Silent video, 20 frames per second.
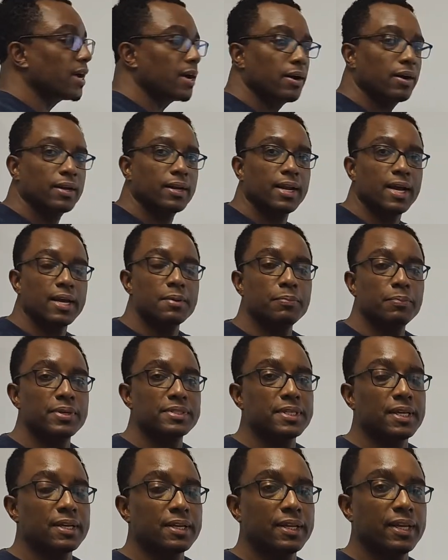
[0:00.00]
are online
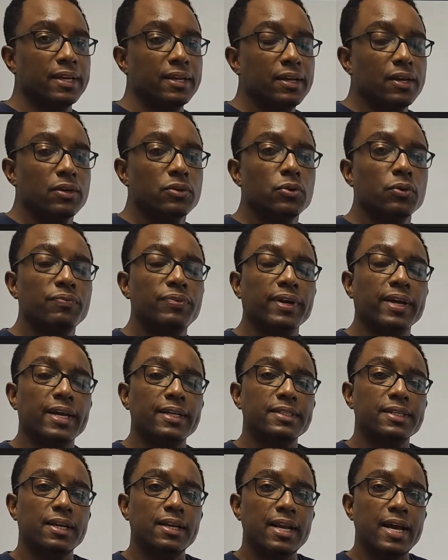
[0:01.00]
presently, don't
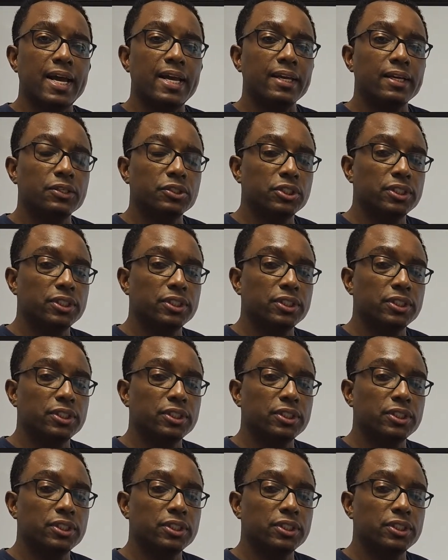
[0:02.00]
forget to like,